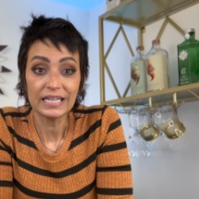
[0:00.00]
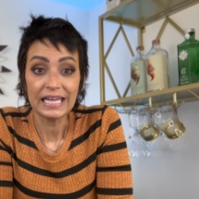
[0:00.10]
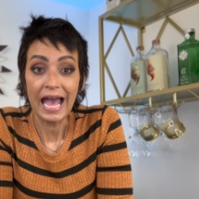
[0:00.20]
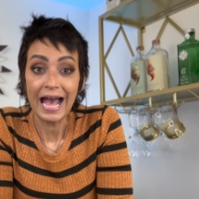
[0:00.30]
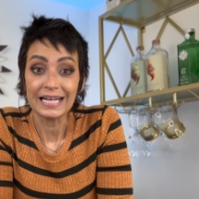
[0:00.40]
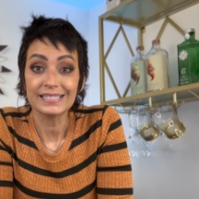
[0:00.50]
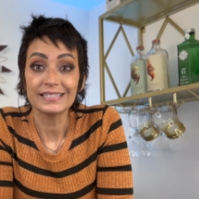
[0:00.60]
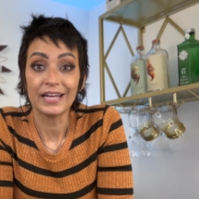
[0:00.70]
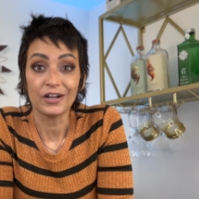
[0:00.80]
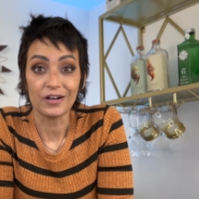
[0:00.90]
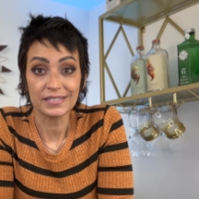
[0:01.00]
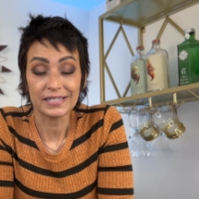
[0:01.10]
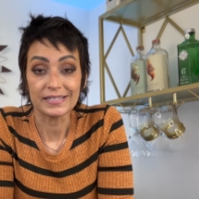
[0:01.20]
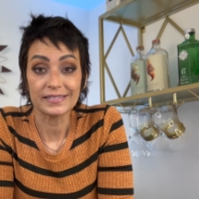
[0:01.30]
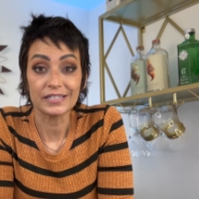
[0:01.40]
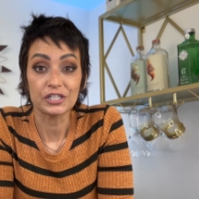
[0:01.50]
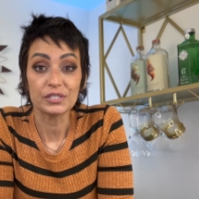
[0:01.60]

it has antioxidants such as